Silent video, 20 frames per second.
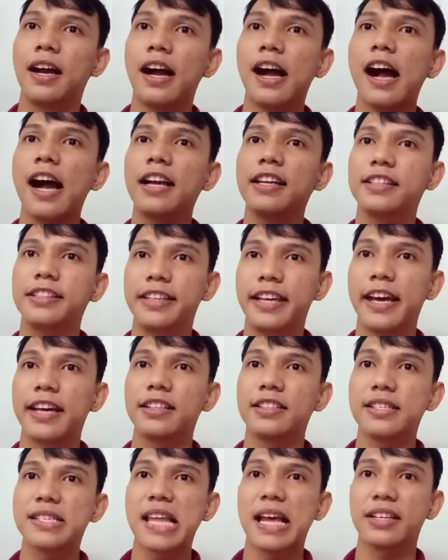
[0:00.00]
I can
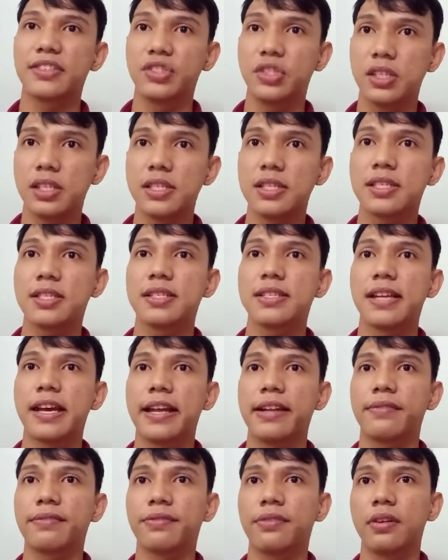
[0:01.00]
suggest
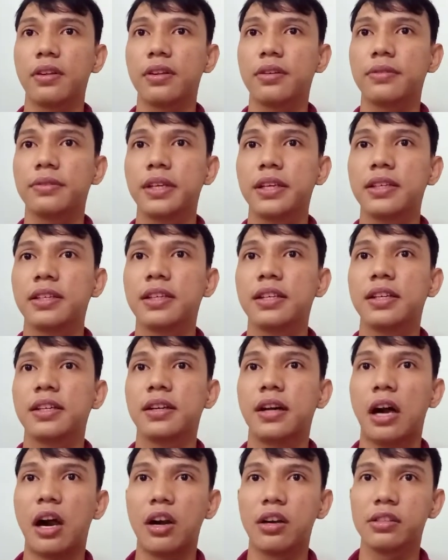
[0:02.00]
that following
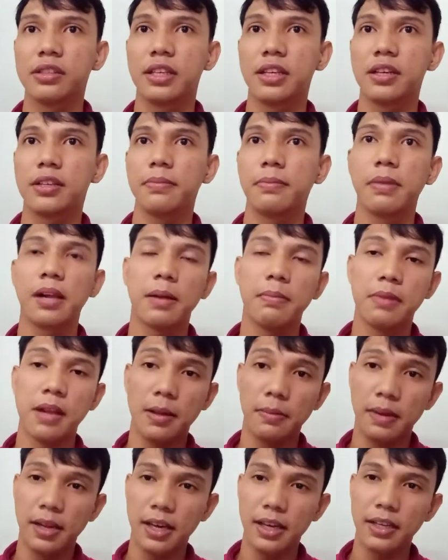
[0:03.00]
order, blah blah
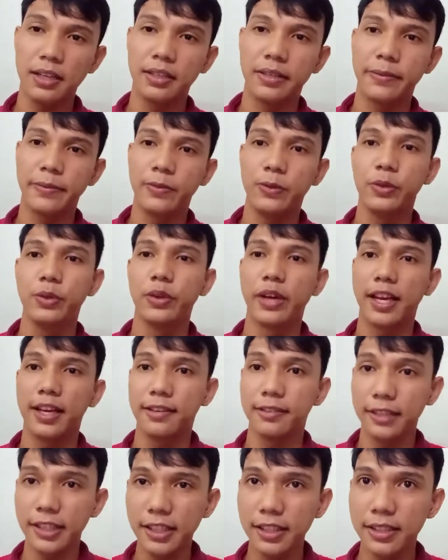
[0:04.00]
blah. Do you
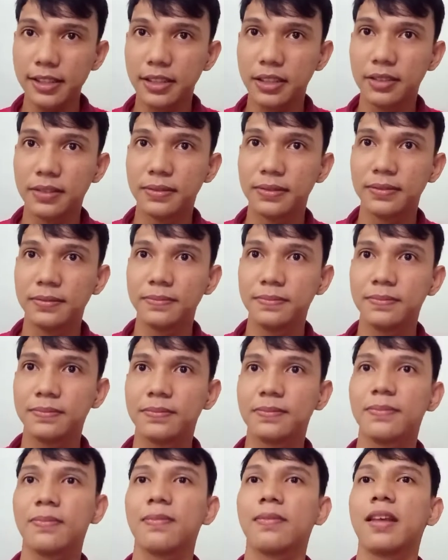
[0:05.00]
agree?
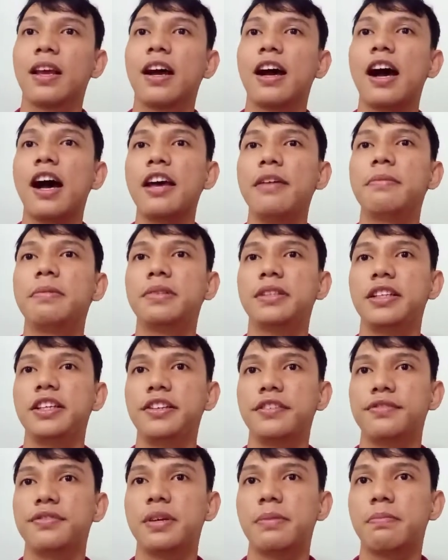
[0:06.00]
I
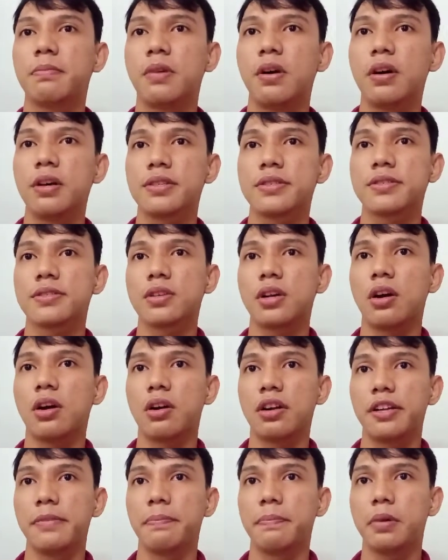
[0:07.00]
believe the most or
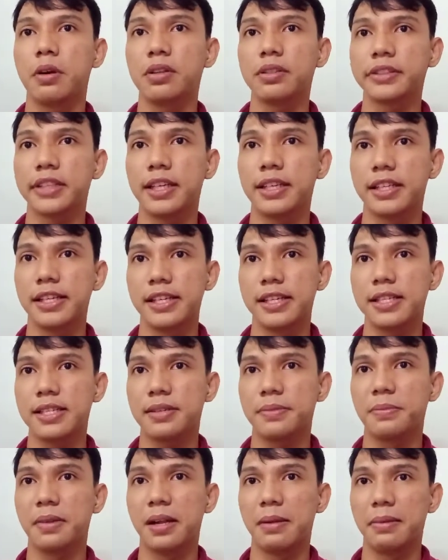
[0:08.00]
important is
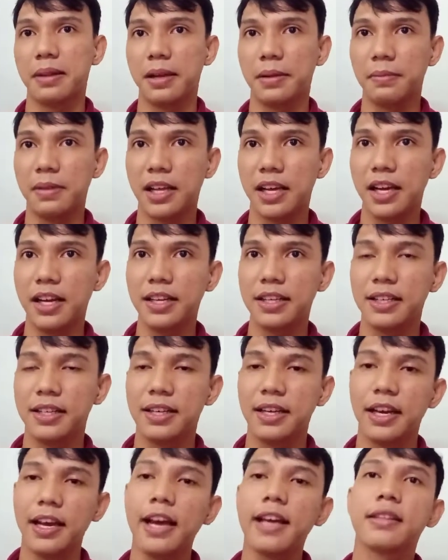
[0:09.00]
blah blah blah,
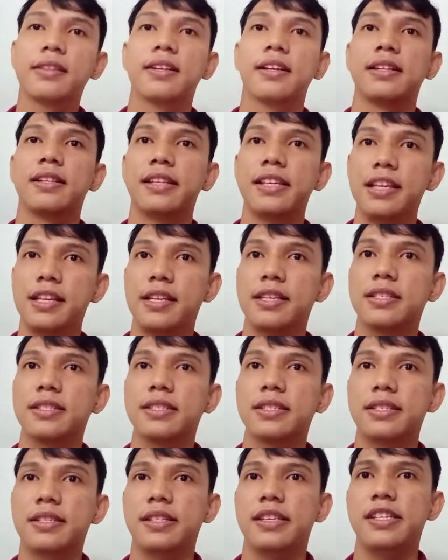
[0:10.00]
and the least
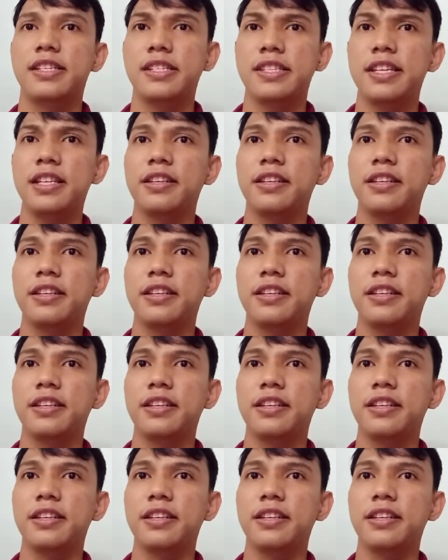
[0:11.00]
this